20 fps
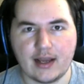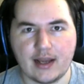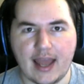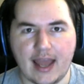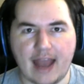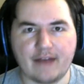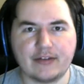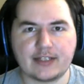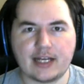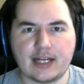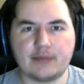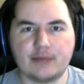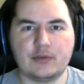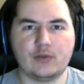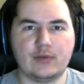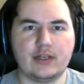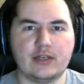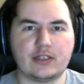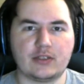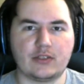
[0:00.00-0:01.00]
Every time you
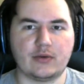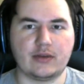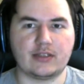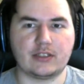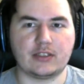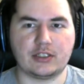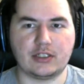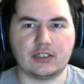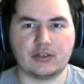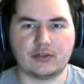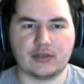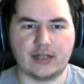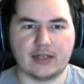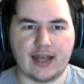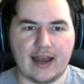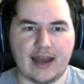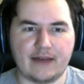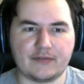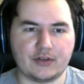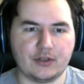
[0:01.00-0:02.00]
read a story to children,
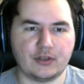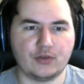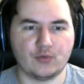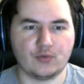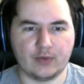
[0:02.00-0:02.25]
after you